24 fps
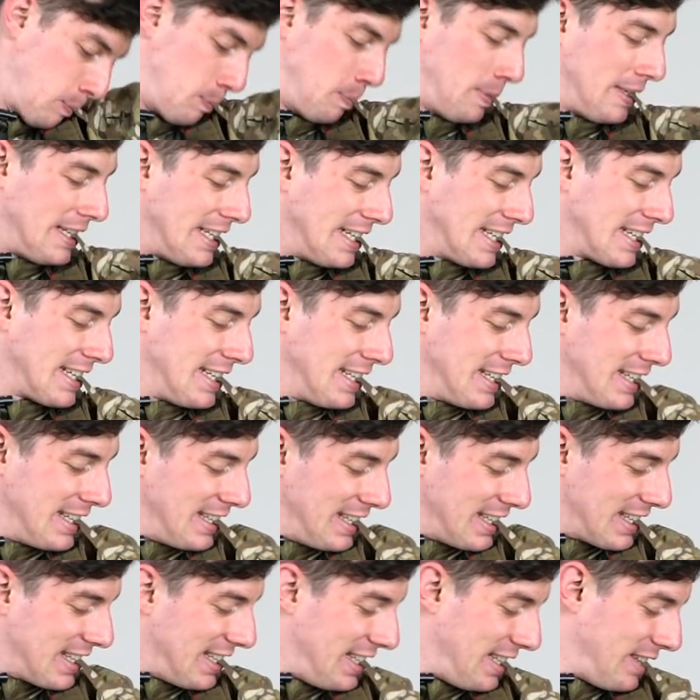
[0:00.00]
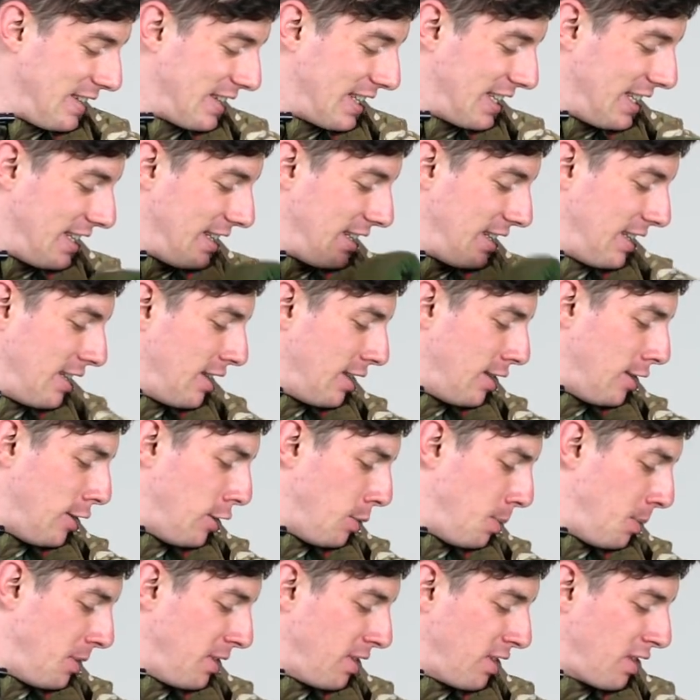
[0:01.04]
fighting, and then you can
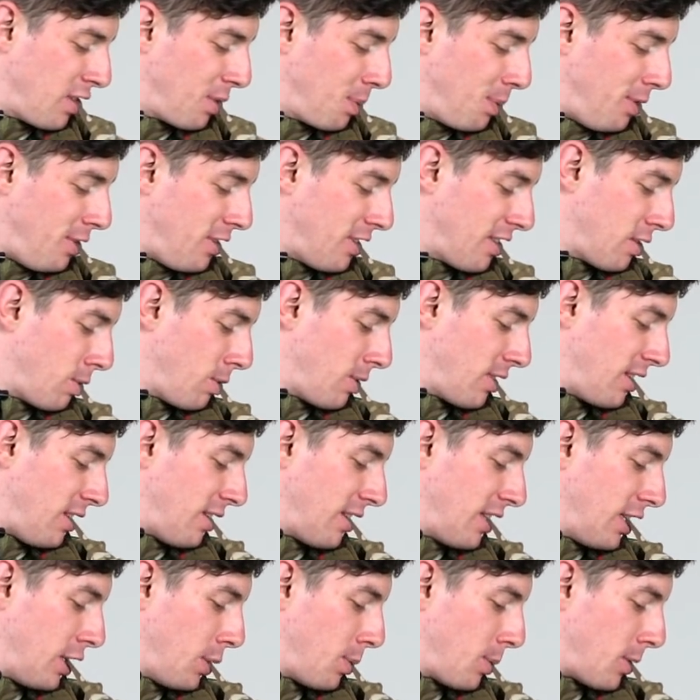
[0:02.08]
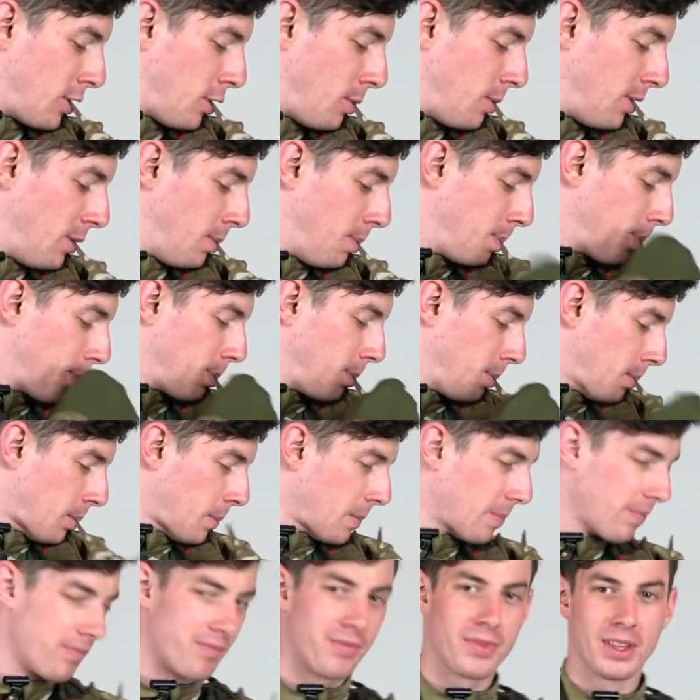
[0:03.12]
open this pocket without any problems.
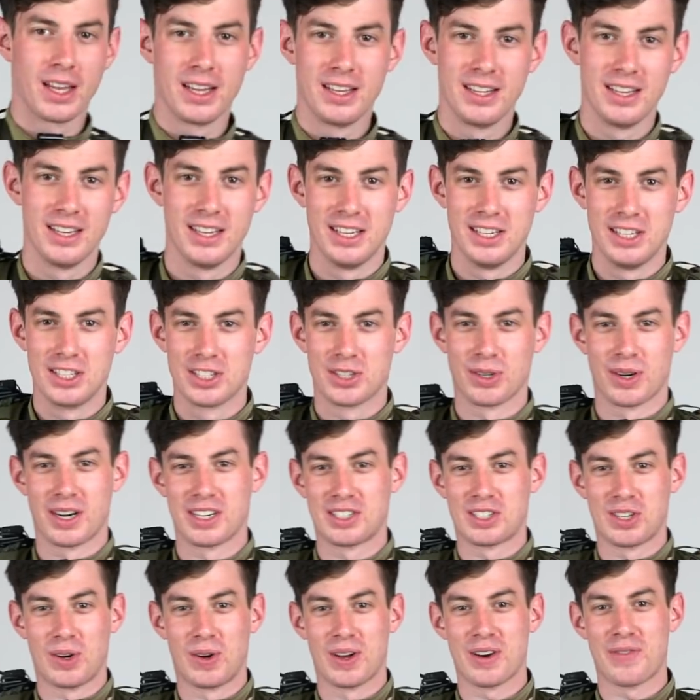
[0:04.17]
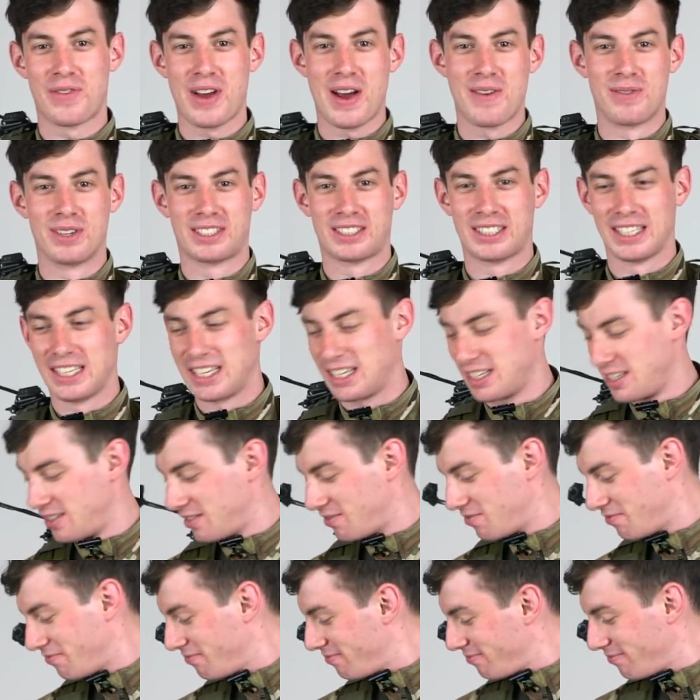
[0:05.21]
So there's sort of everything.
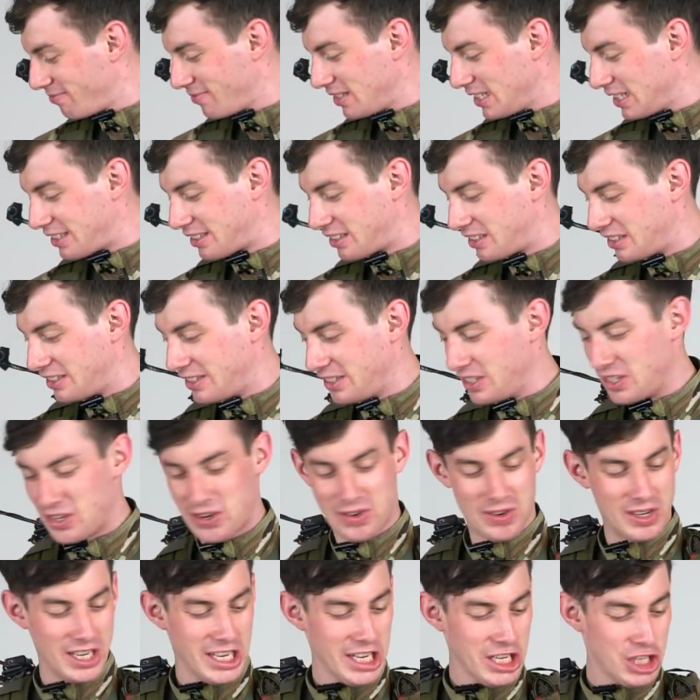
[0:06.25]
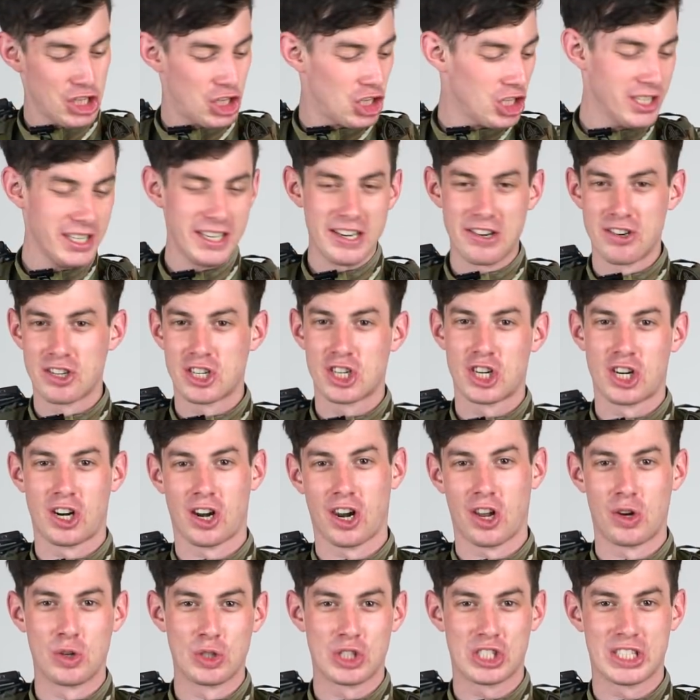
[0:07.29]
It's, you know, engineered
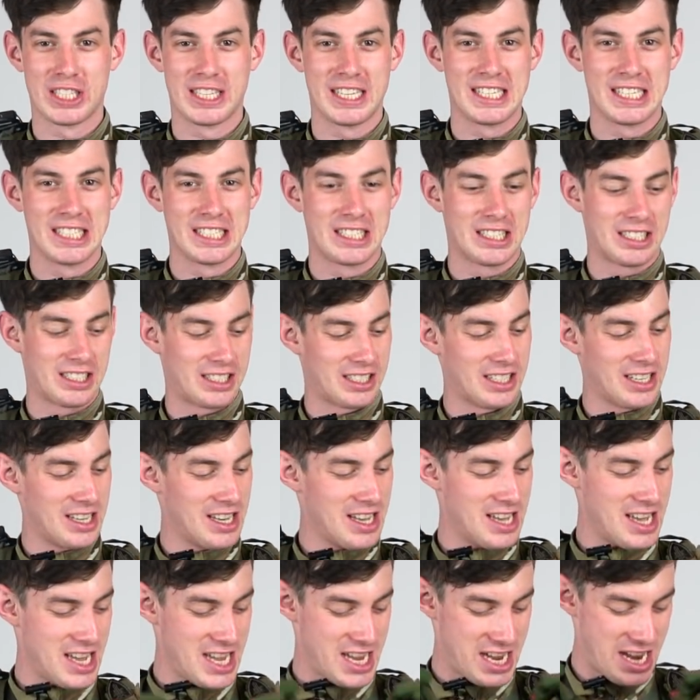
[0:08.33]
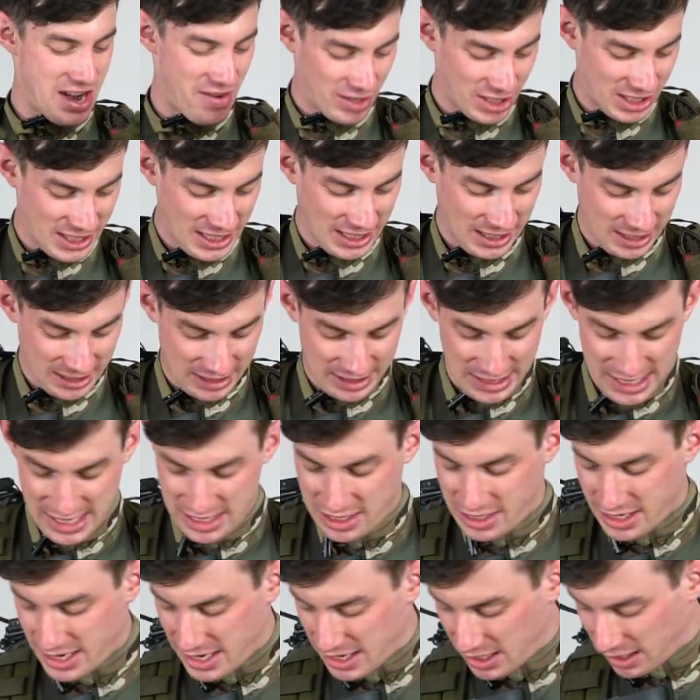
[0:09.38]
closing. It's every single
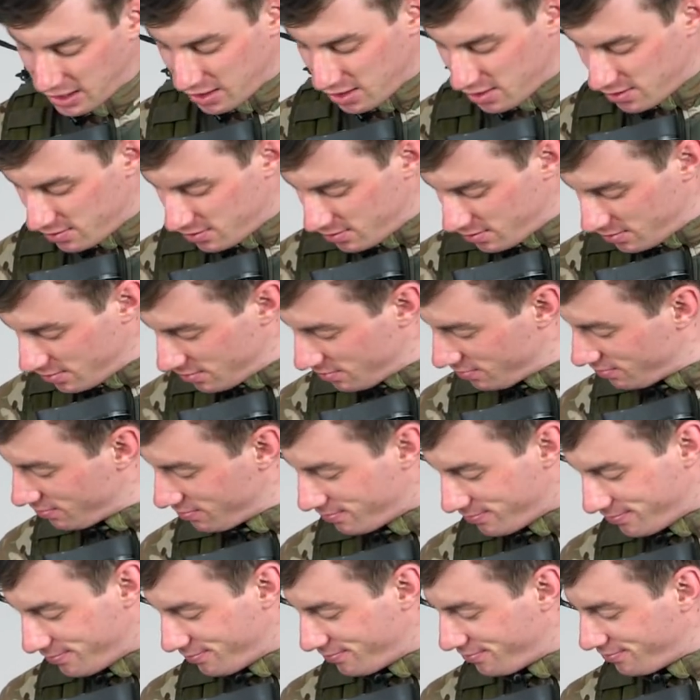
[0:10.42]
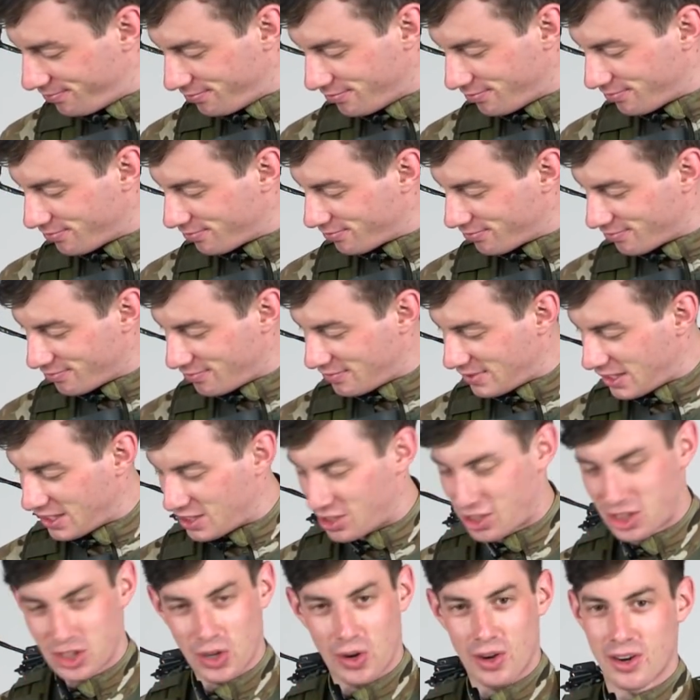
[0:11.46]
detail. They
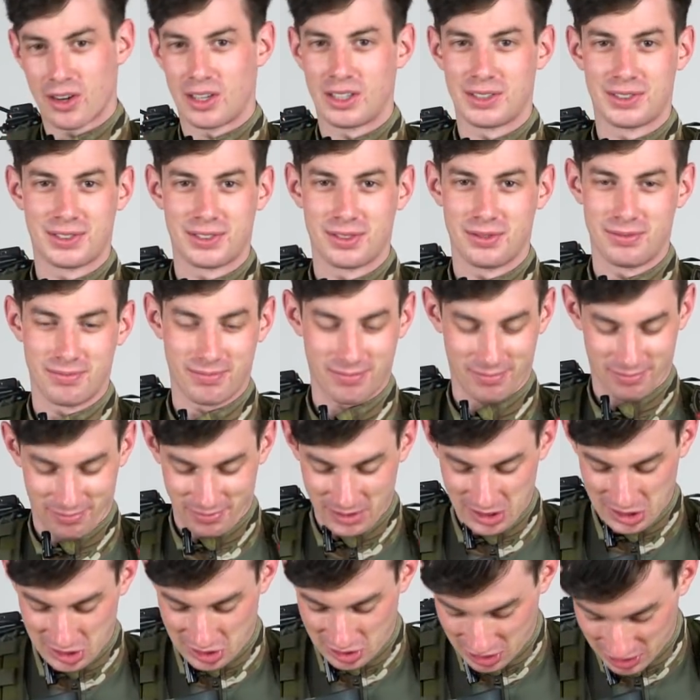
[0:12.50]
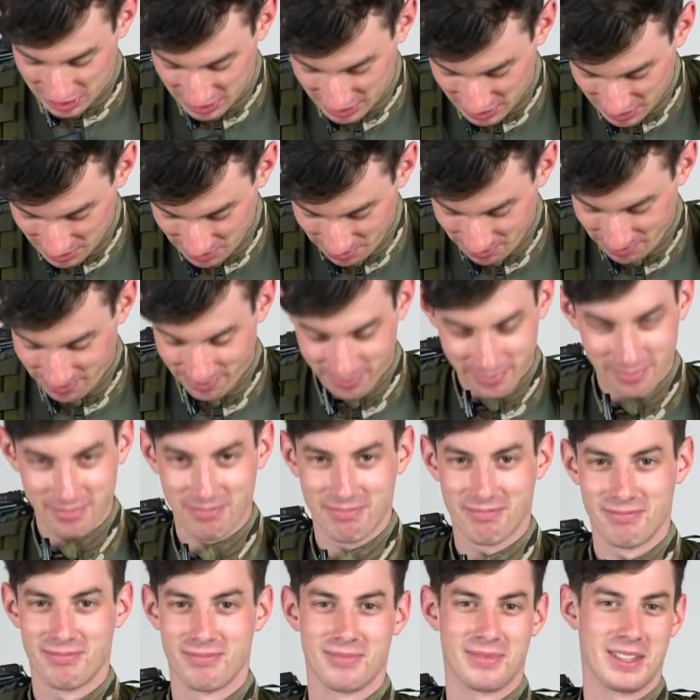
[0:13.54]
sort of, it's just,
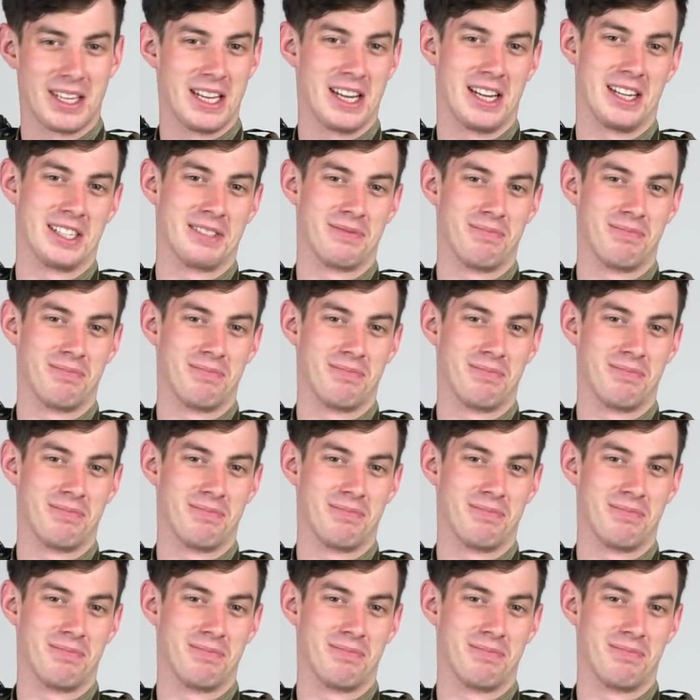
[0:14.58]
yeah,